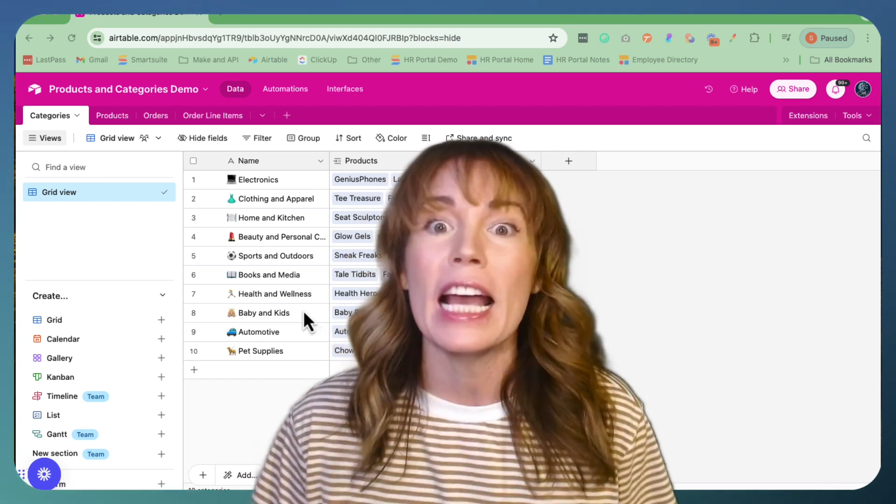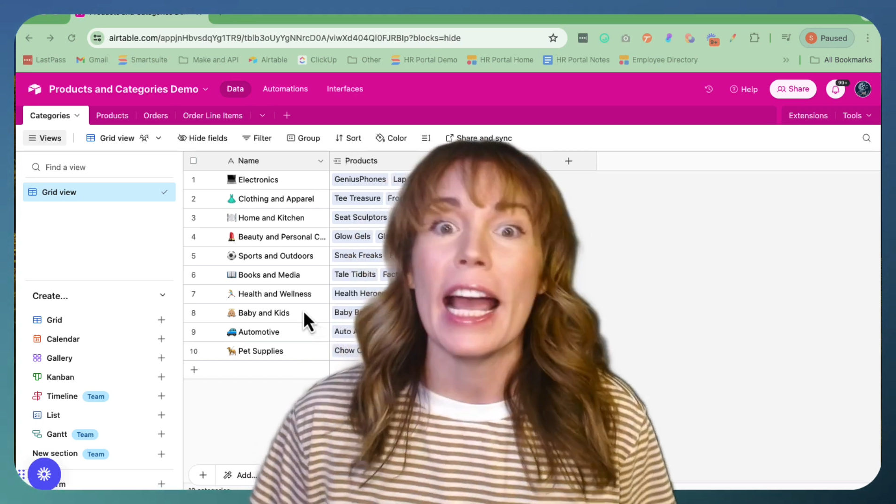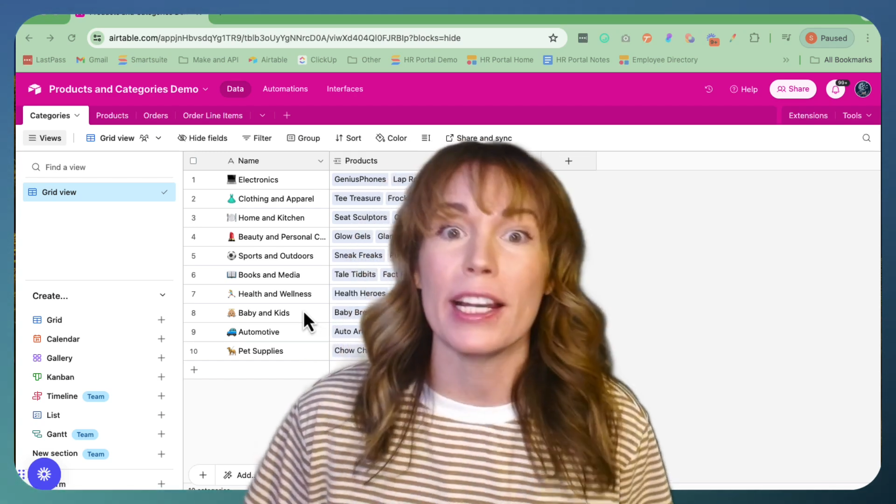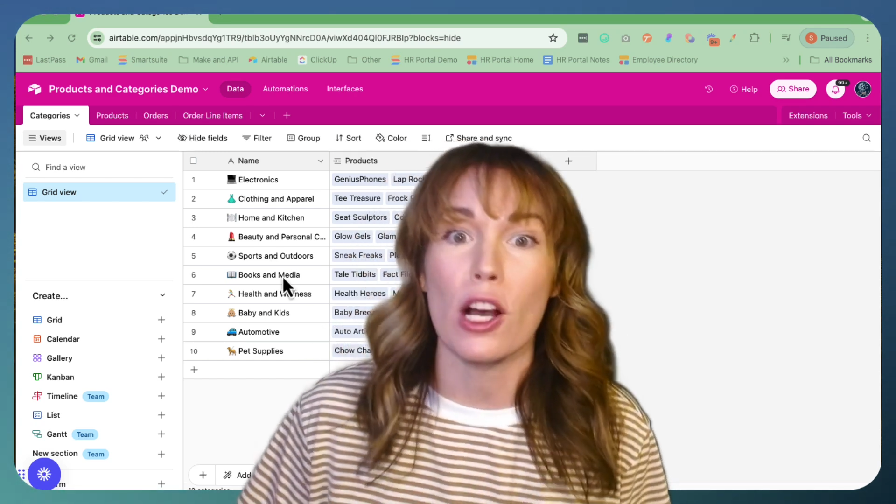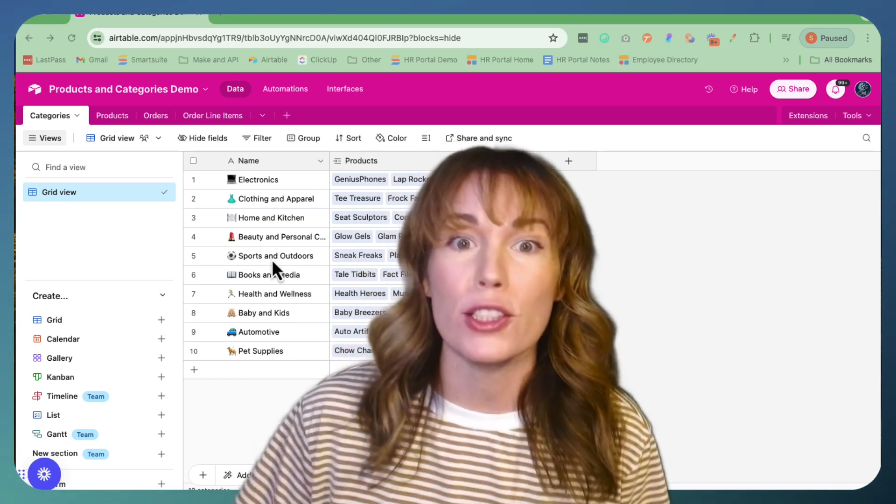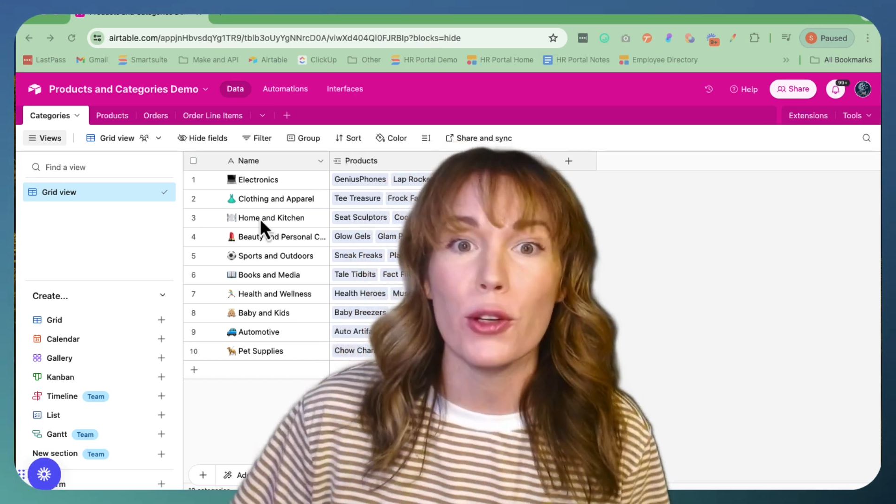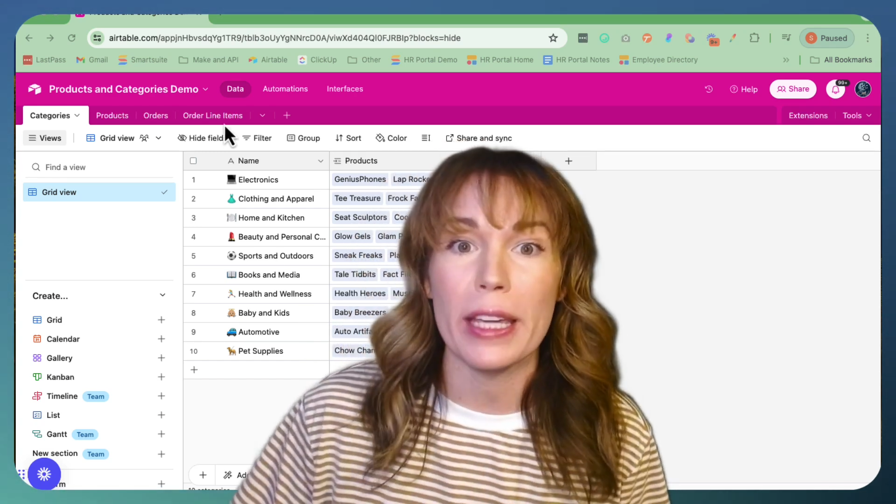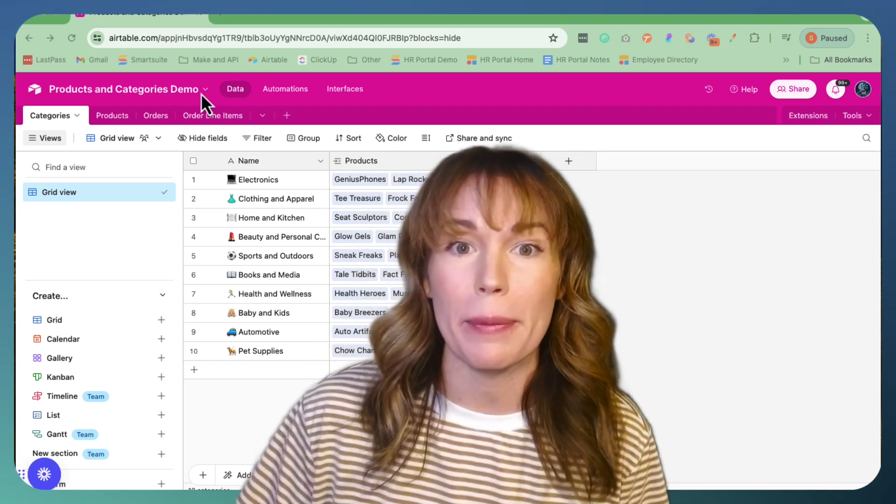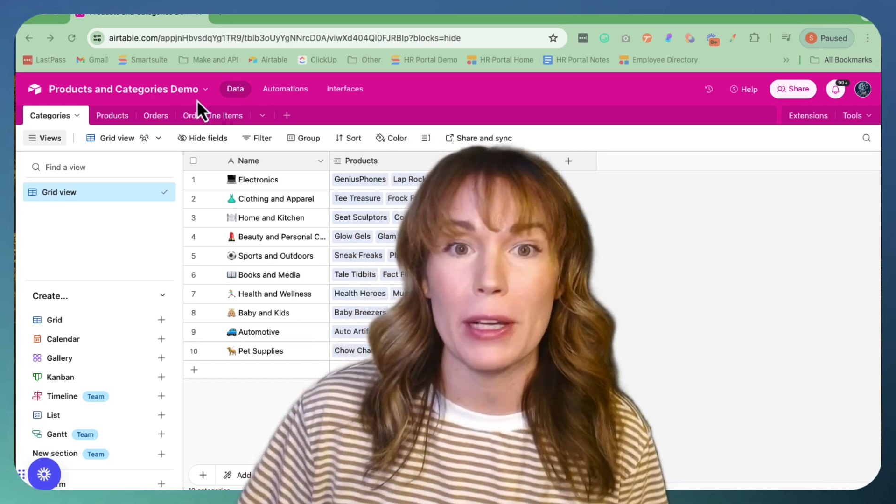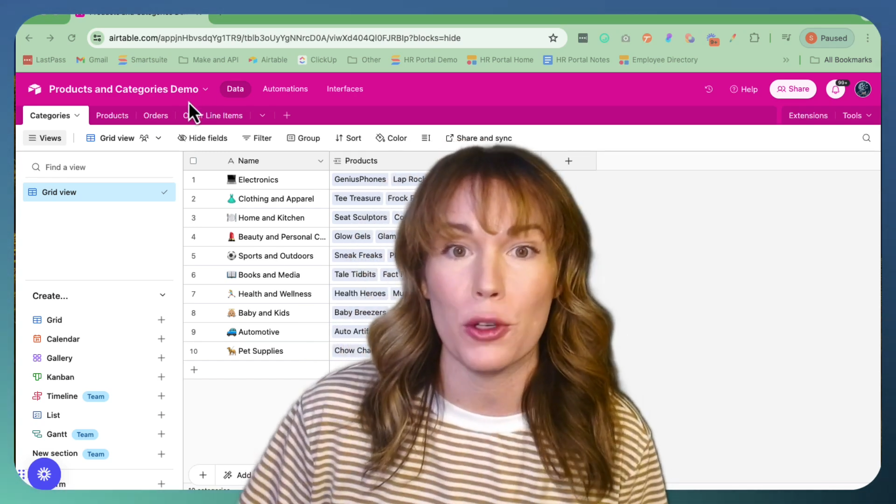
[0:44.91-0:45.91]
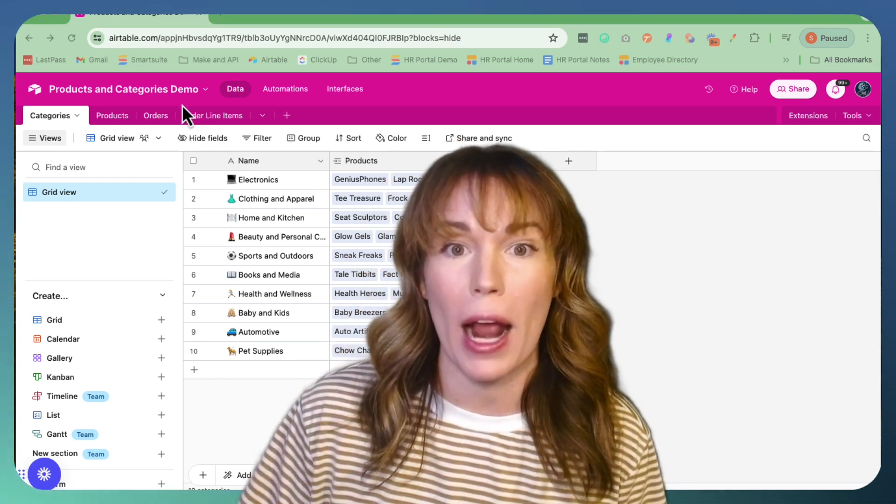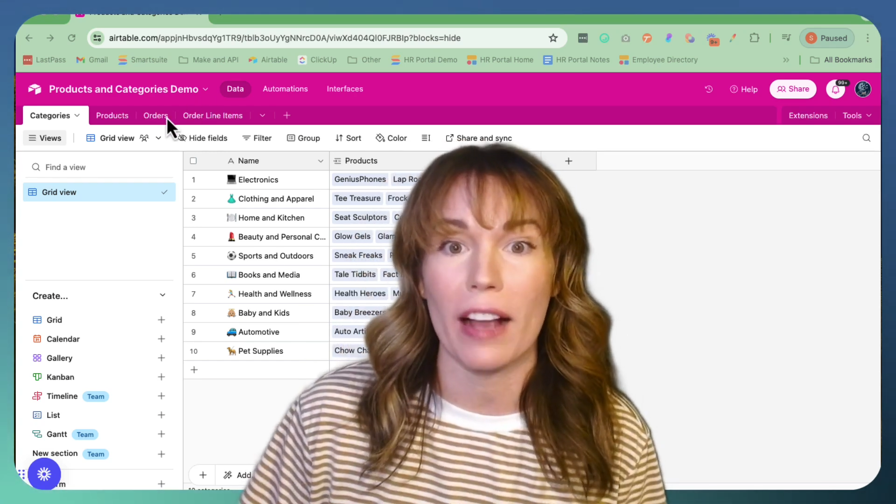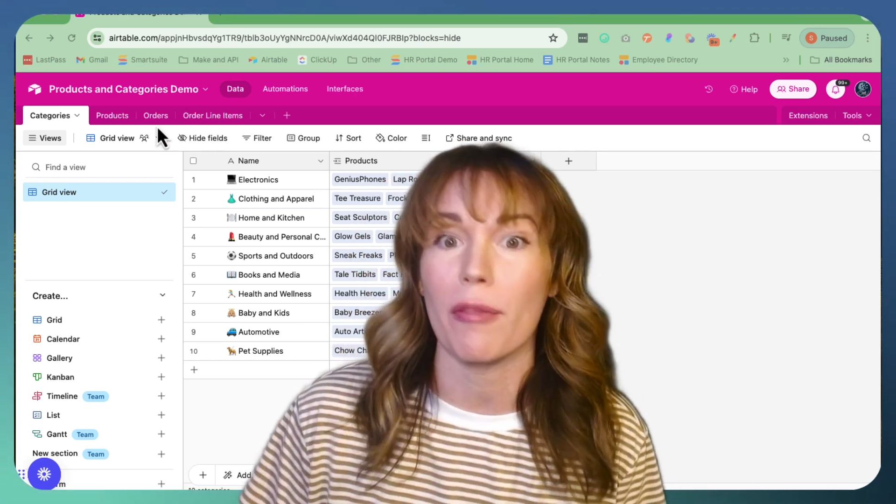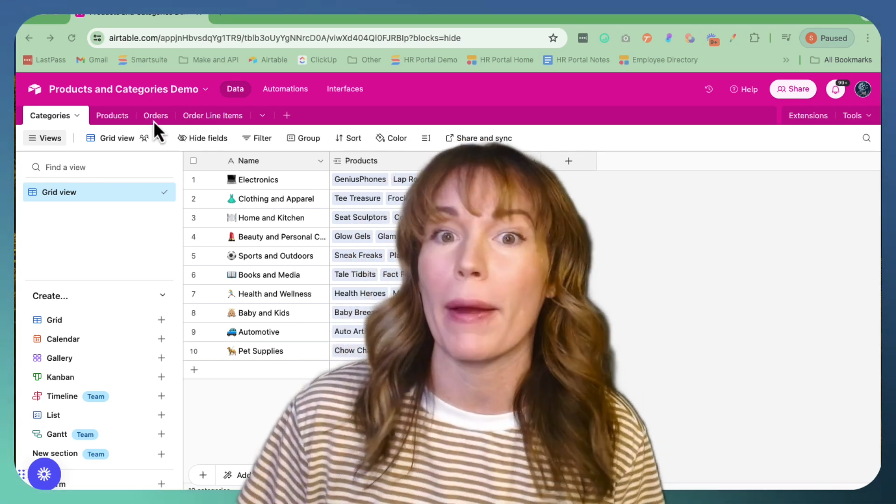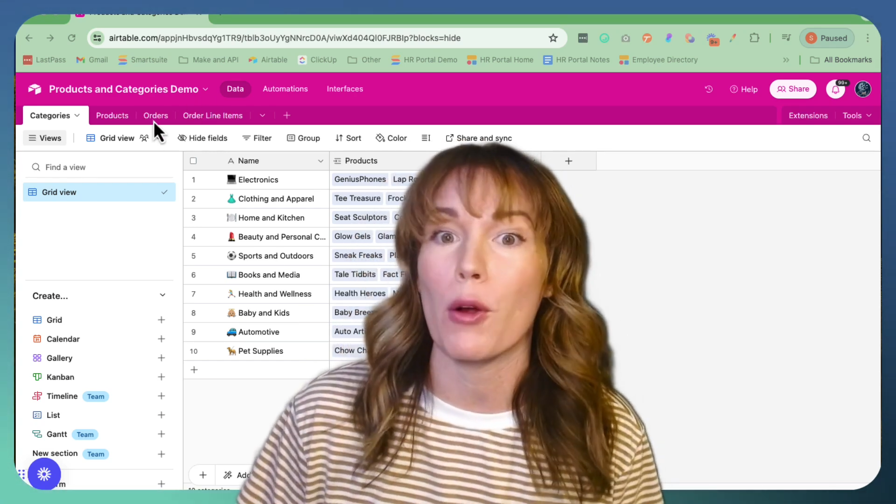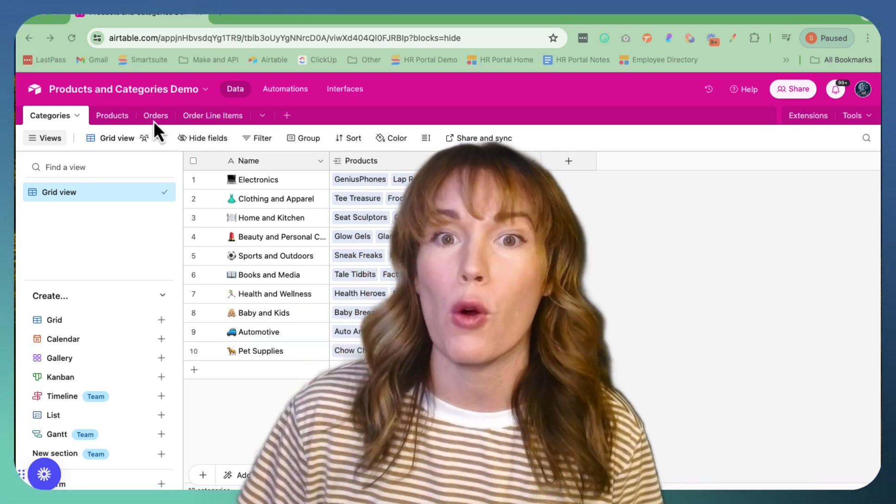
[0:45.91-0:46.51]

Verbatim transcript: and also keeping track of my